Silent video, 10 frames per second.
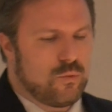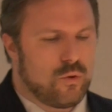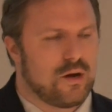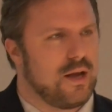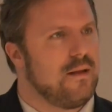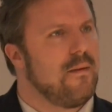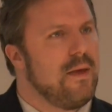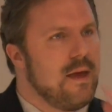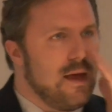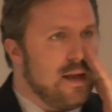worry.
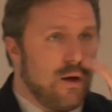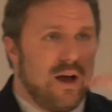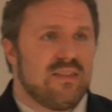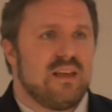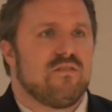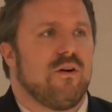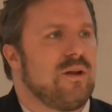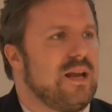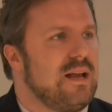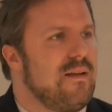Now, I think
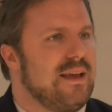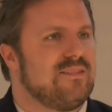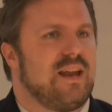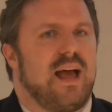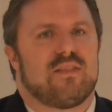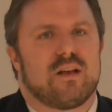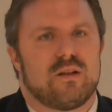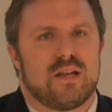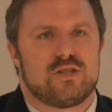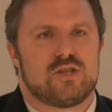voting is an ethical
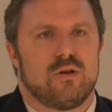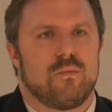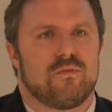issue.